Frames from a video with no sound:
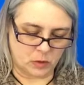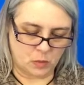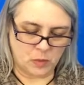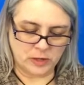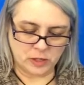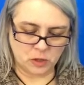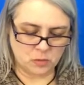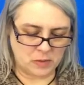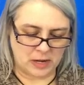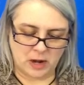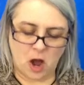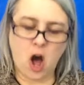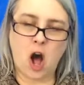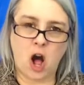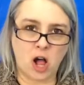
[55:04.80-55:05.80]
What do you mean
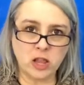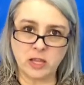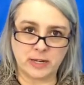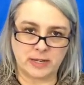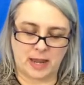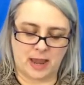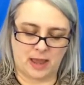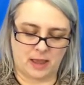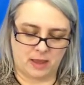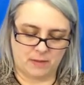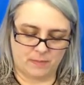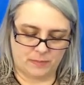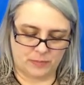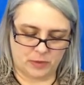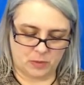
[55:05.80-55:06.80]
a holiday?
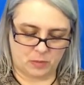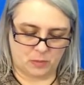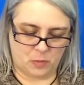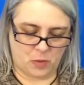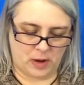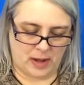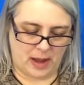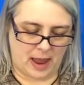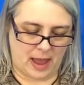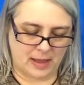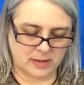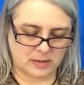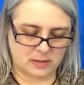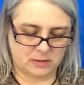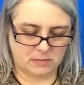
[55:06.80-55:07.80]
The queen
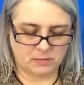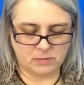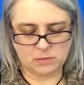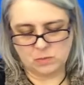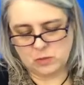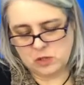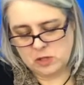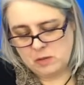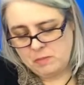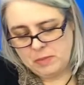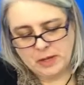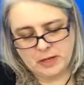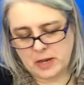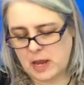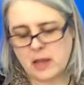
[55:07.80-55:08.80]
asked.
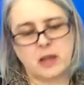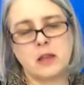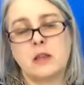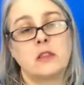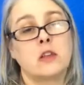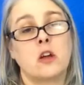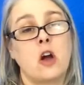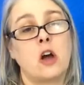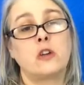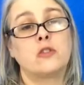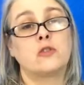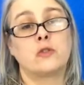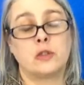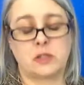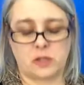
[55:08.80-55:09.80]
Simply taking in the
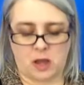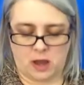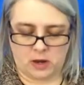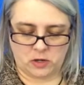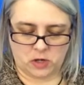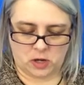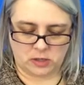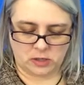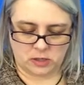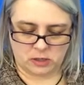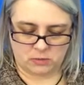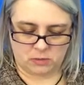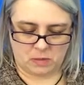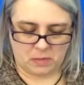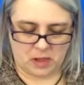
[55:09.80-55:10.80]
countryside,
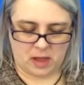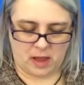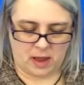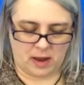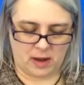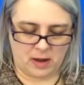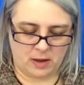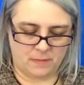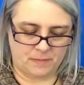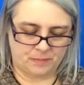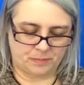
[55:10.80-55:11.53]
Jocelyn replied.